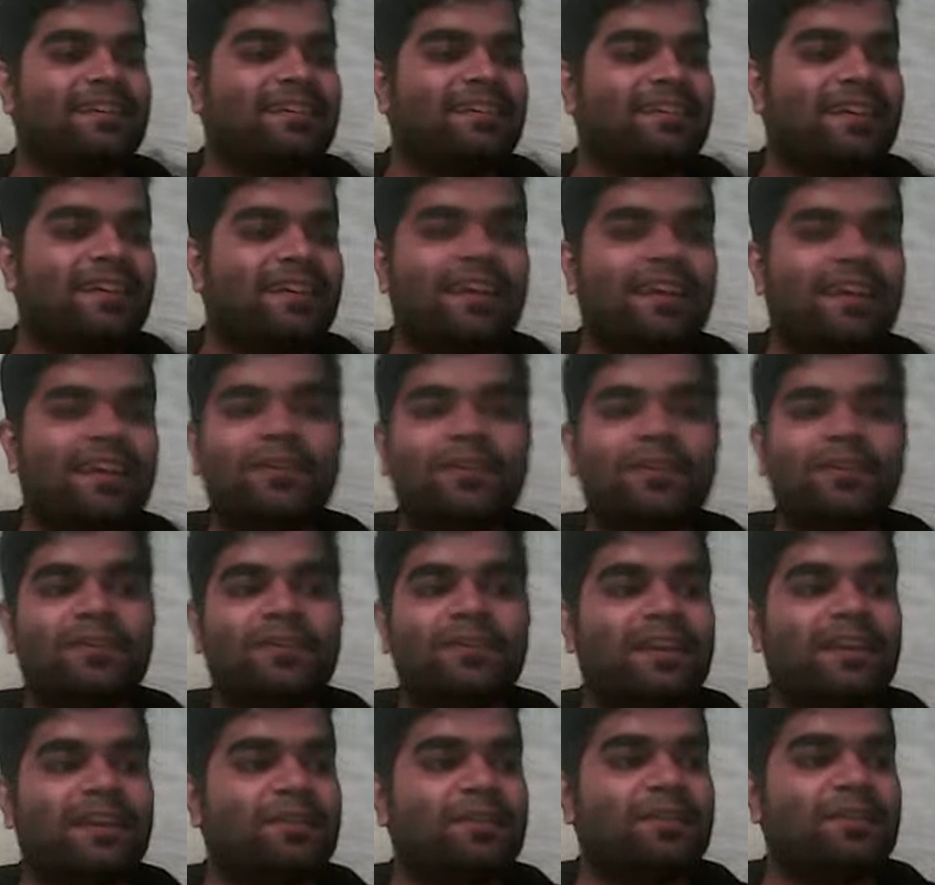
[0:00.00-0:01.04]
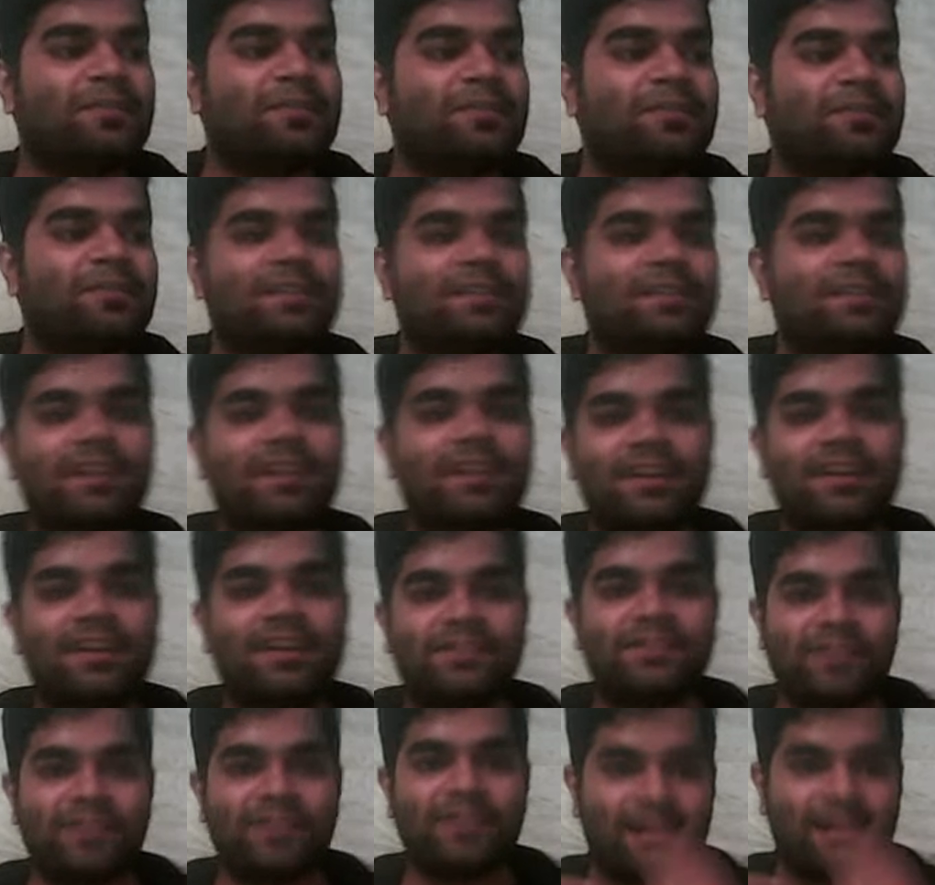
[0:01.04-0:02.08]
Hello. So
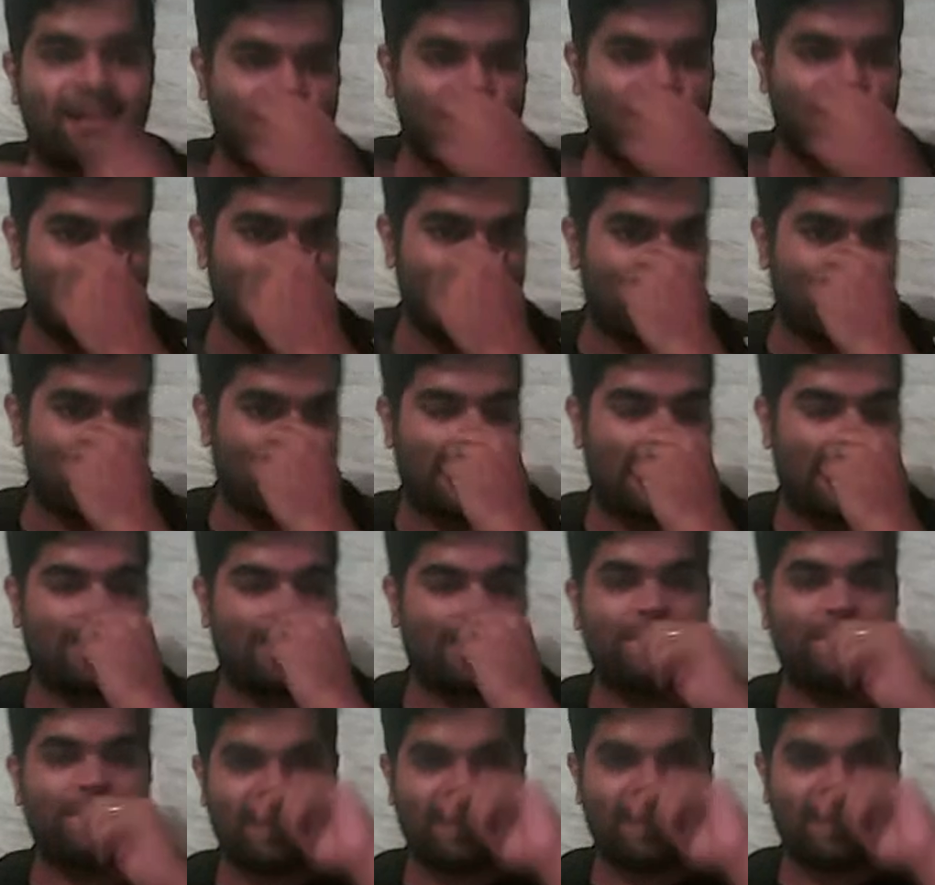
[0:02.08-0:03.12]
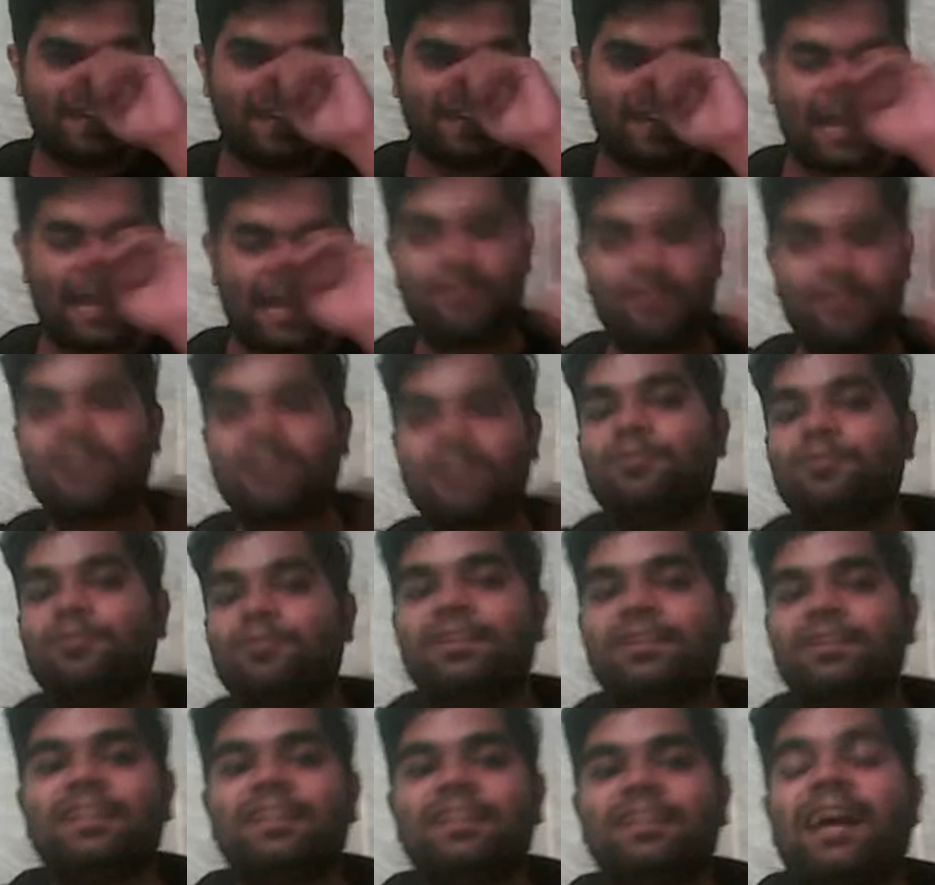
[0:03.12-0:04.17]
yeah, true. I'm a
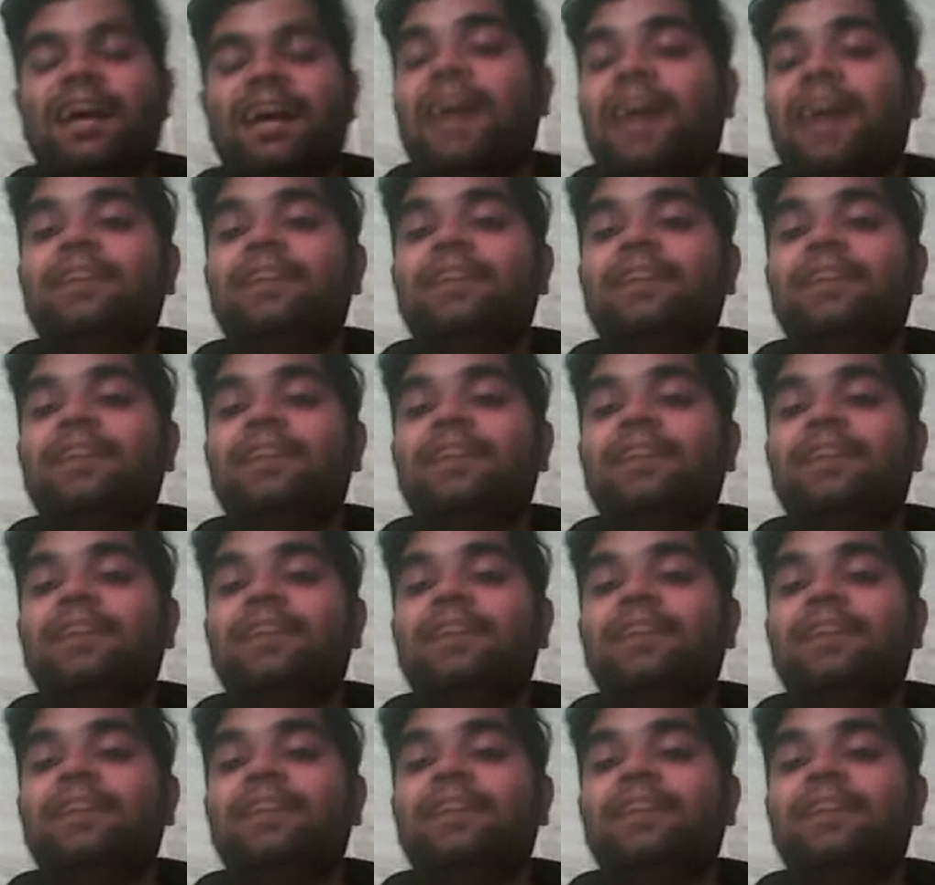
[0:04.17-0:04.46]
tutor. I